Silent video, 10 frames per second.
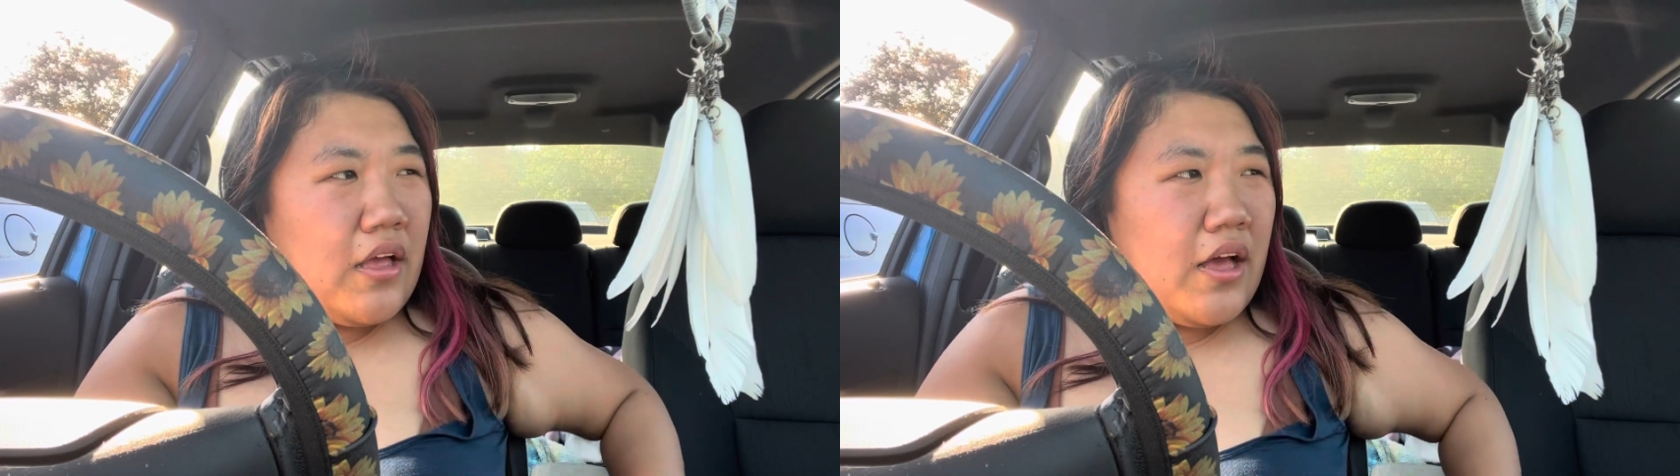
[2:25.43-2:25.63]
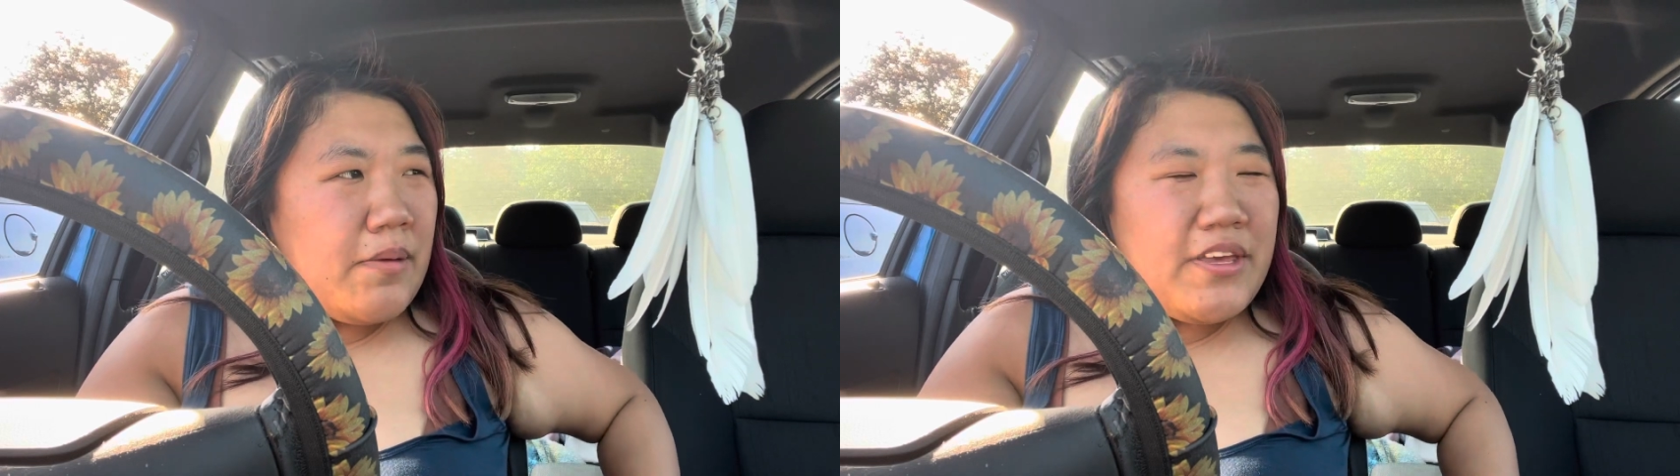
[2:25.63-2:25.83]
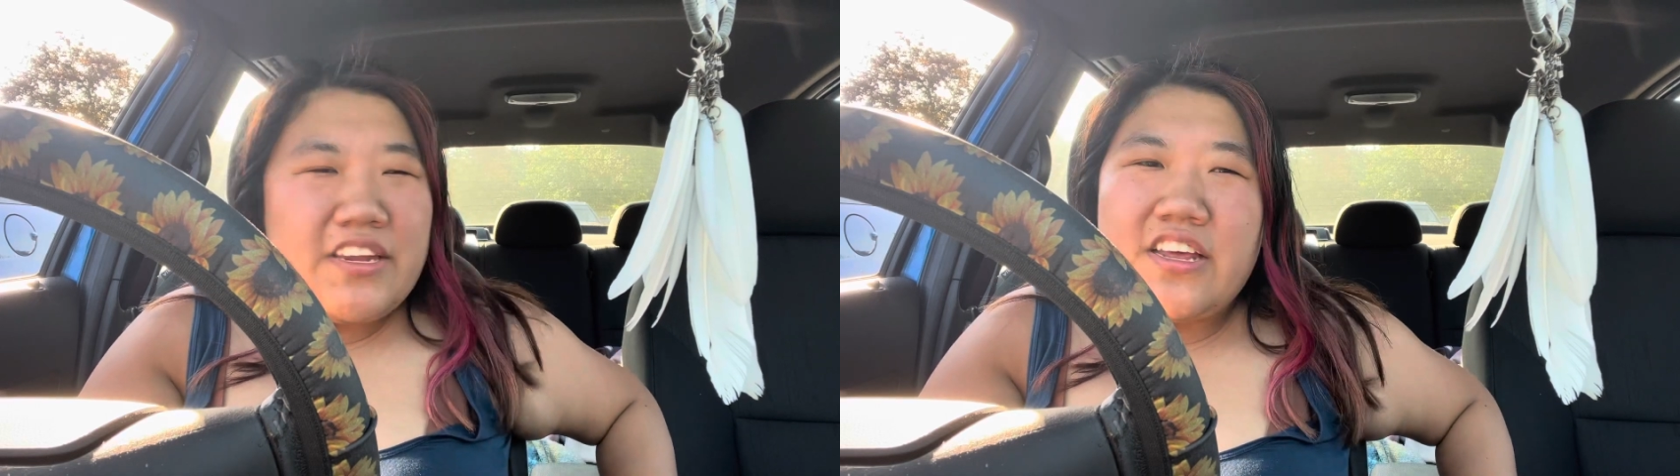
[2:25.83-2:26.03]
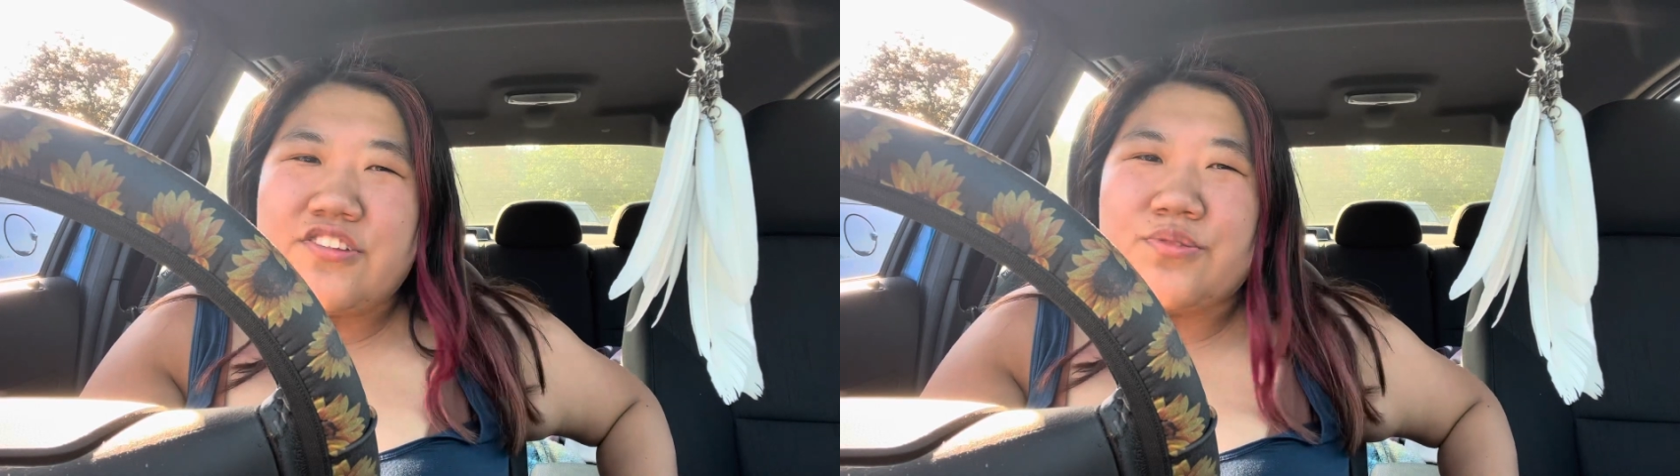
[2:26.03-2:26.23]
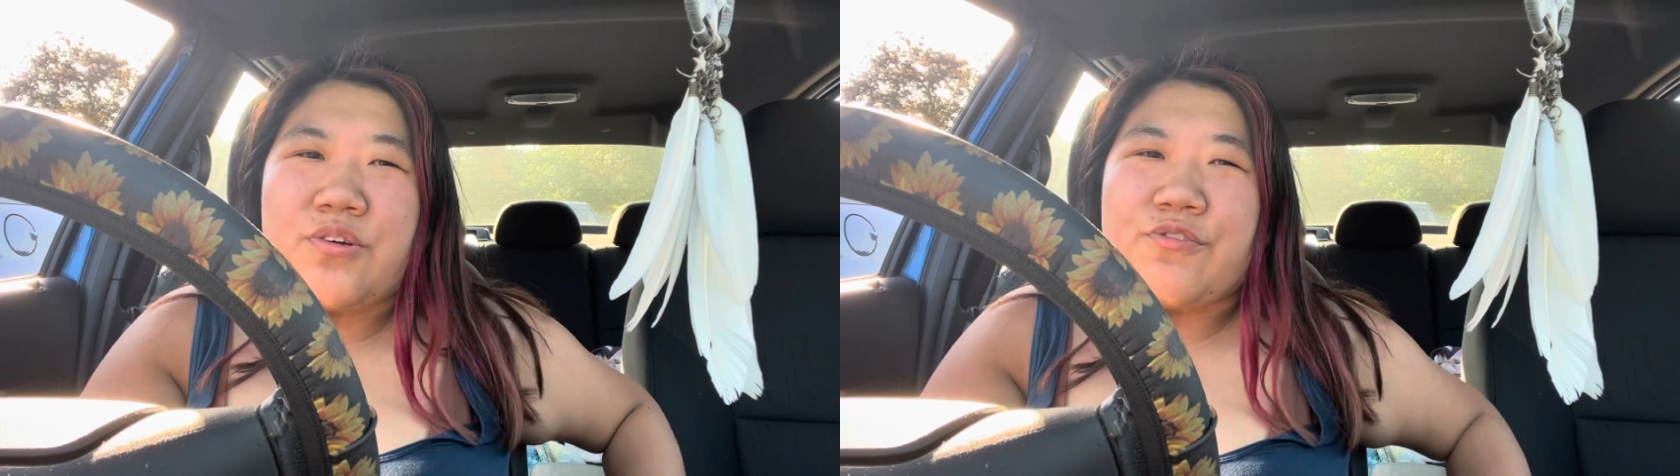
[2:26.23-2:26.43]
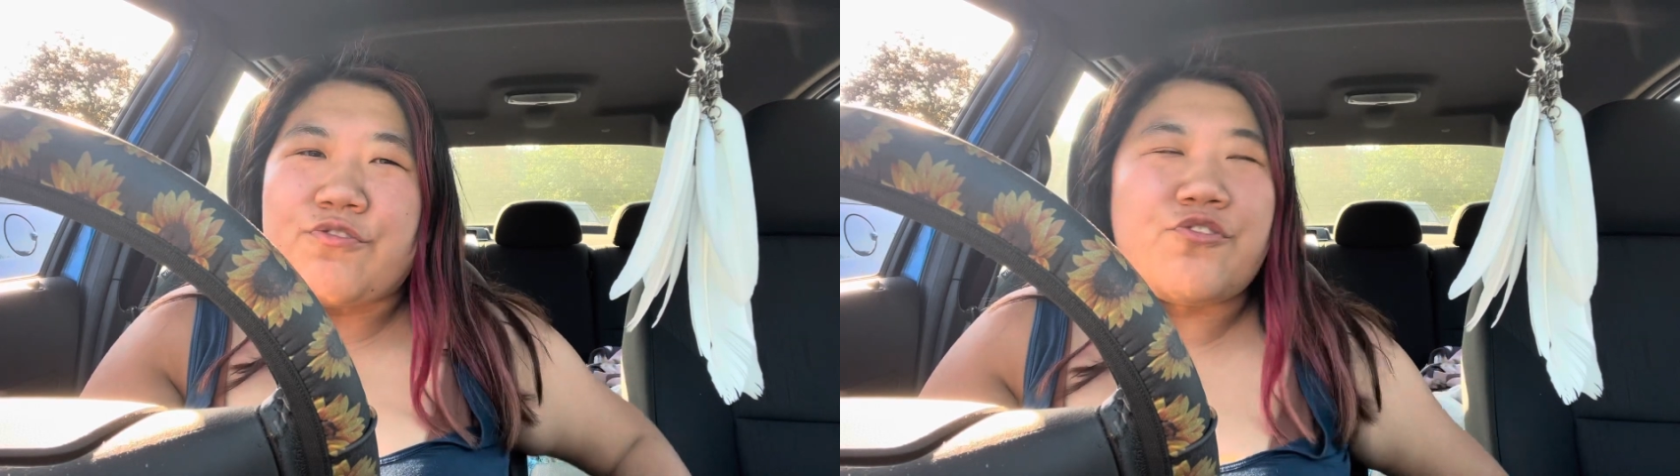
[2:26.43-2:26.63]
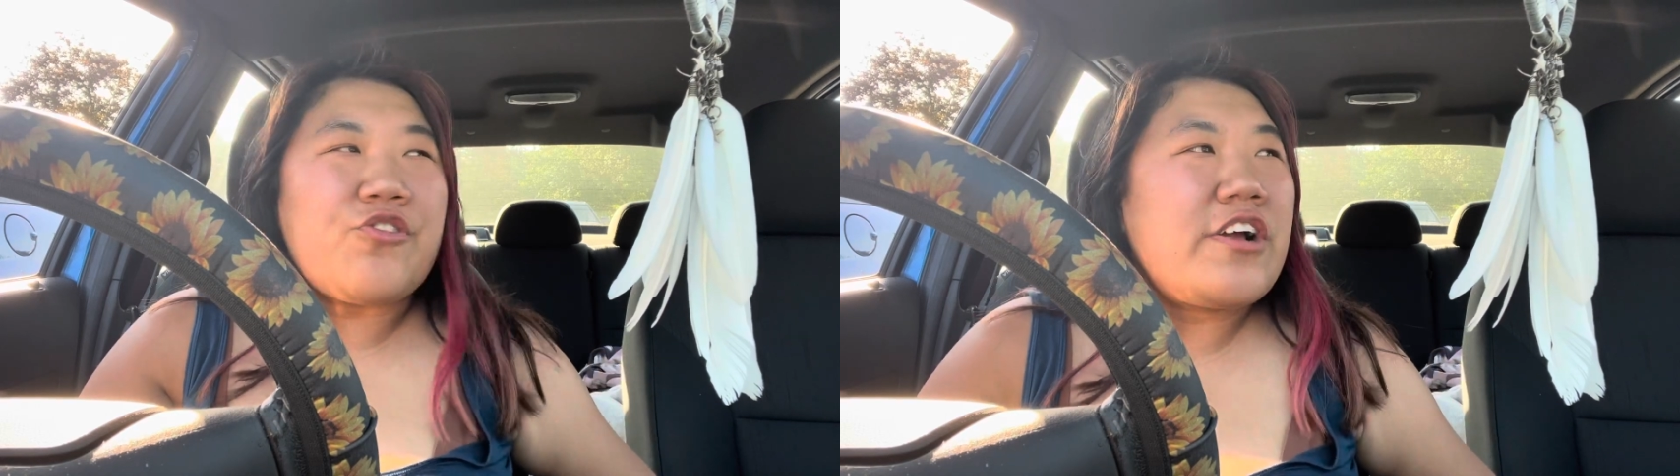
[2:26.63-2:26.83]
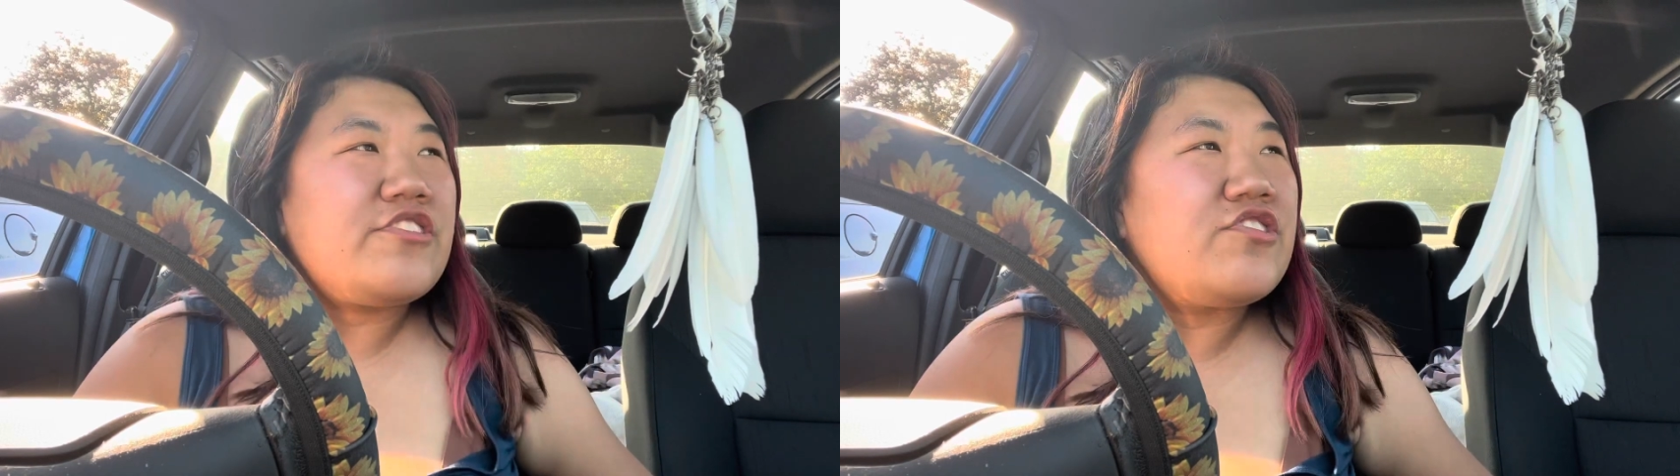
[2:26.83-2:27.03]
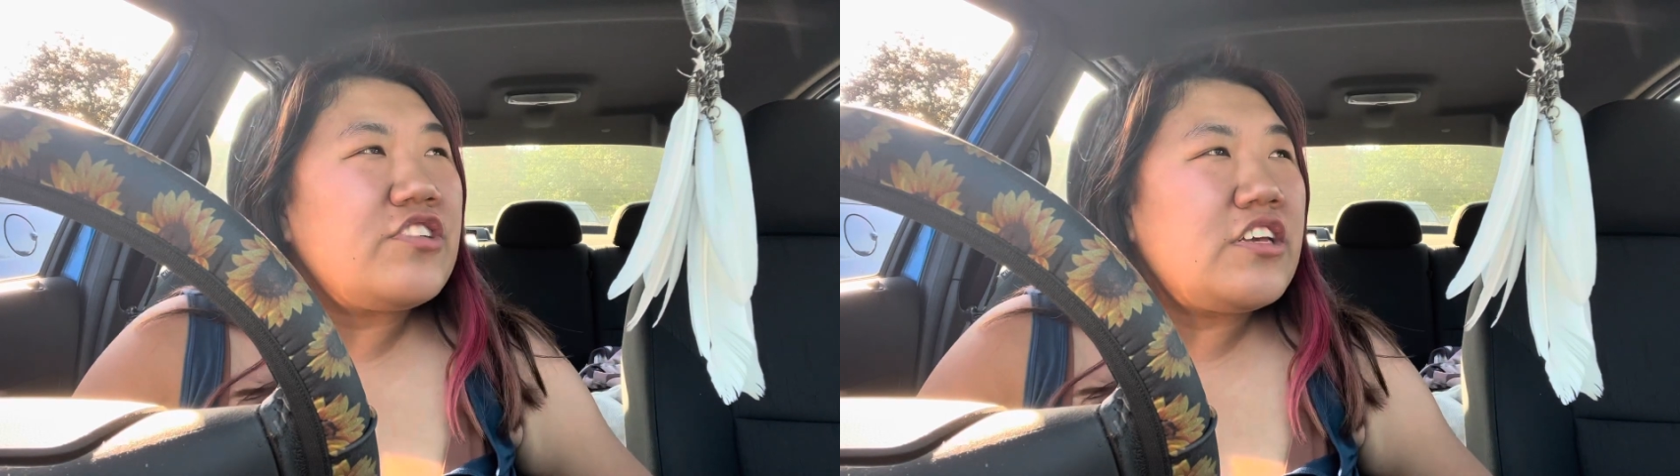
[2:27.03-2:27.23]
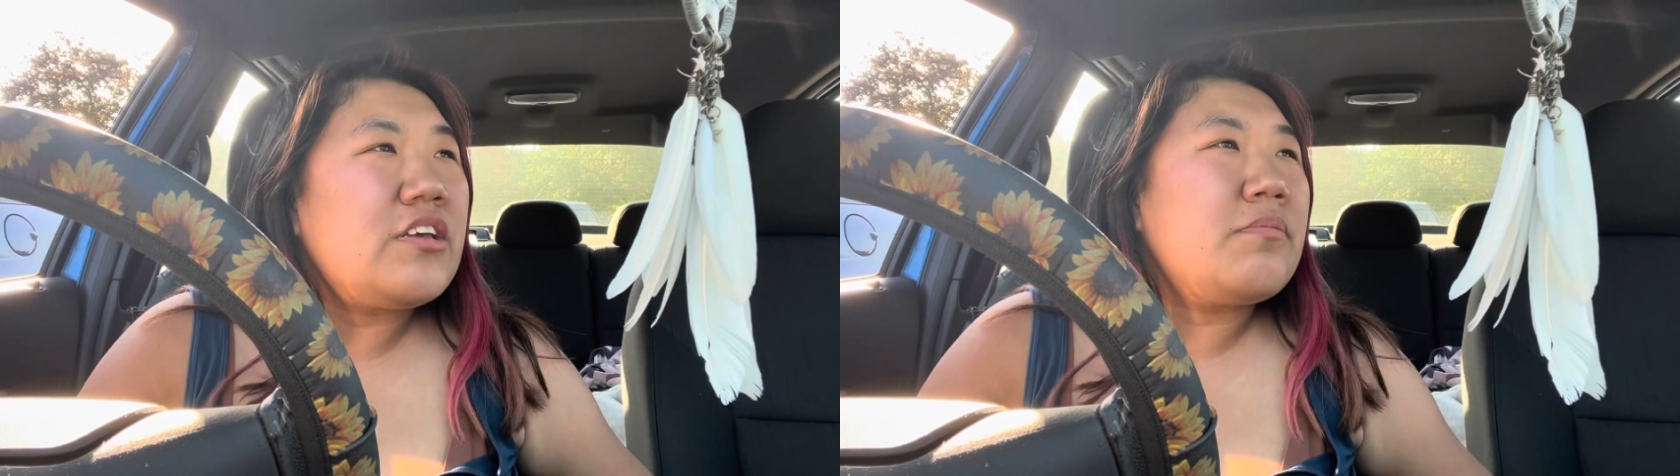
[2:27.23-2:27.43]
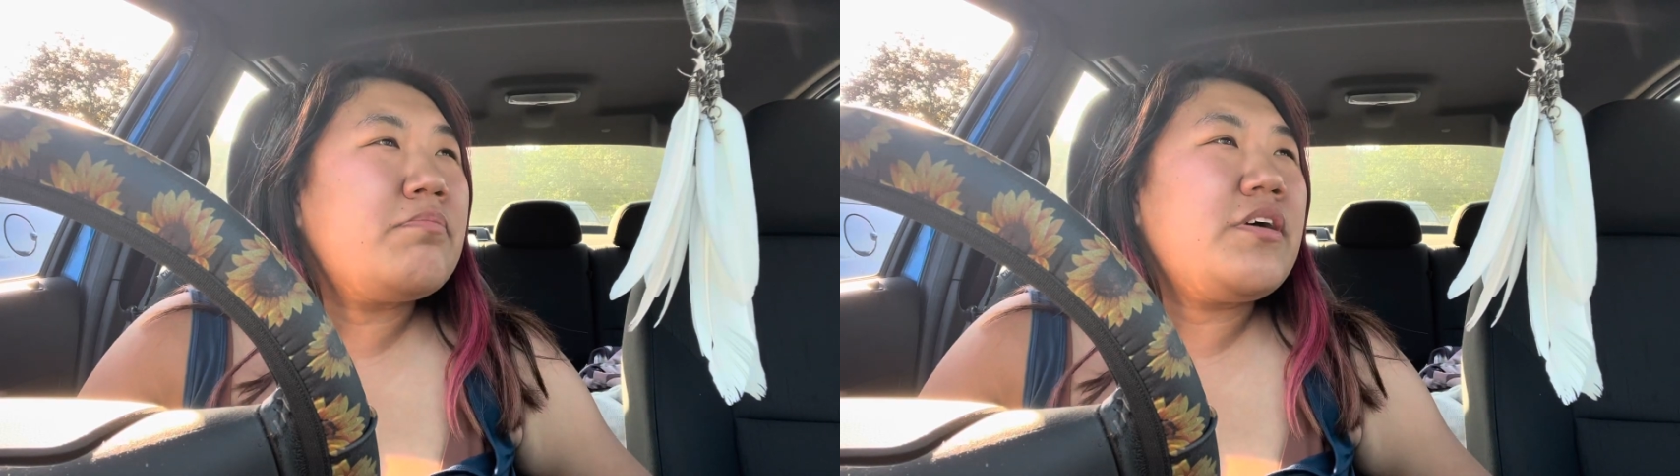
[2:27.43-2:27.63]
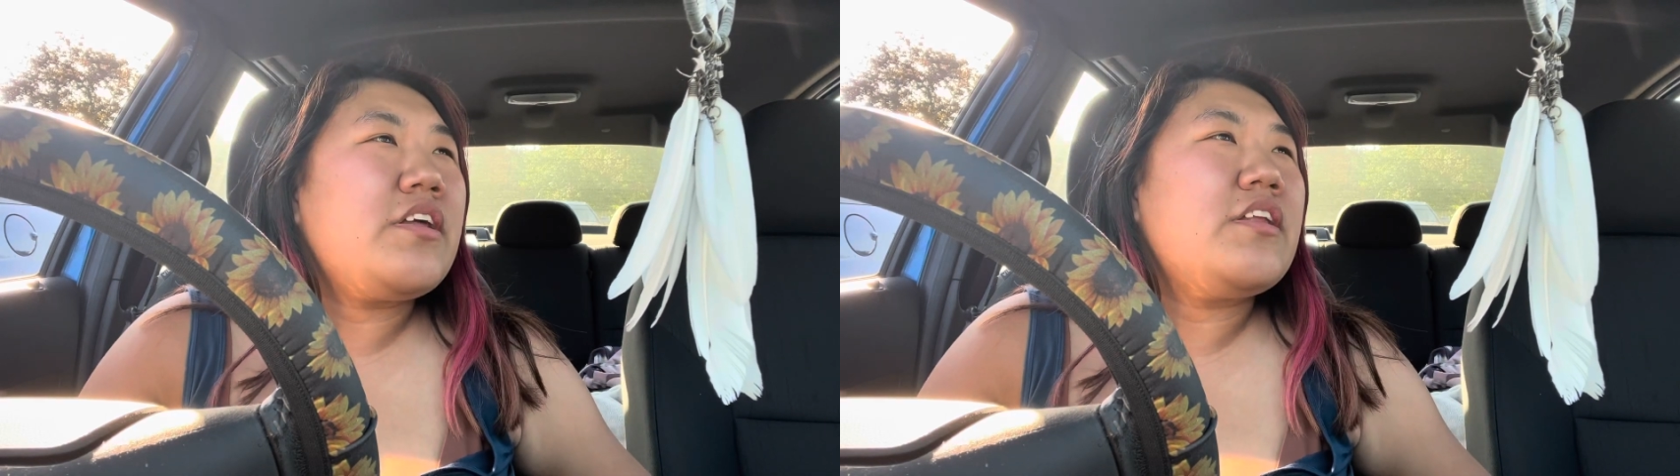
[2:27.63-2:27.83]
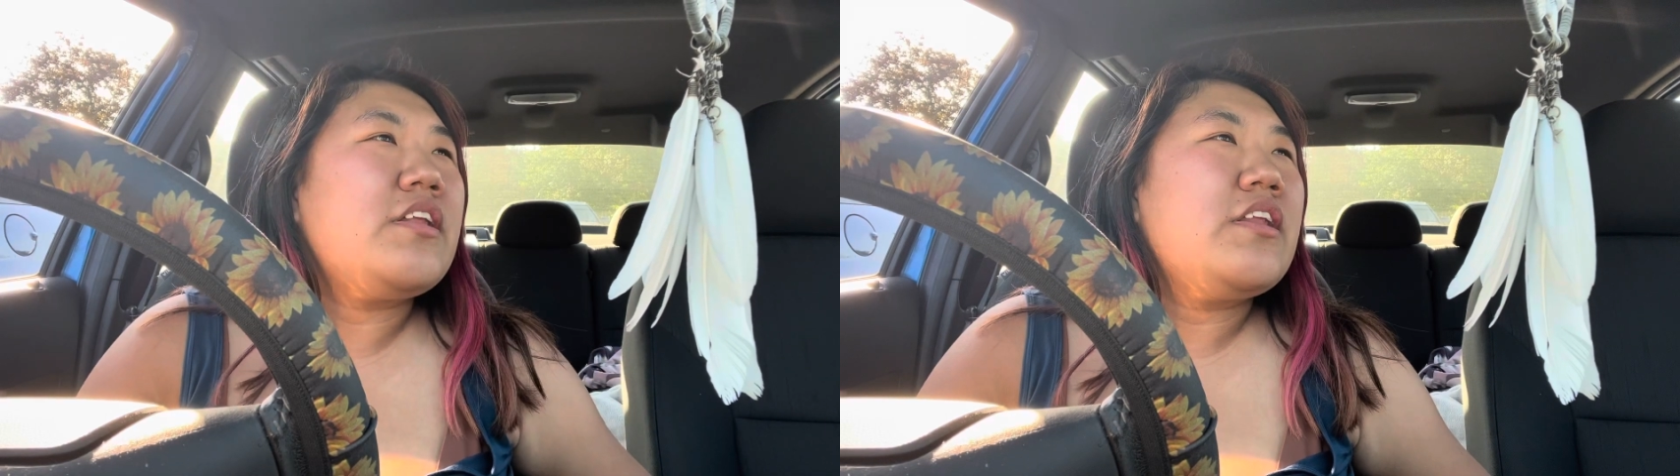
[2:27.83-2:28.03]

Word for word: I mean, it's refreshing, but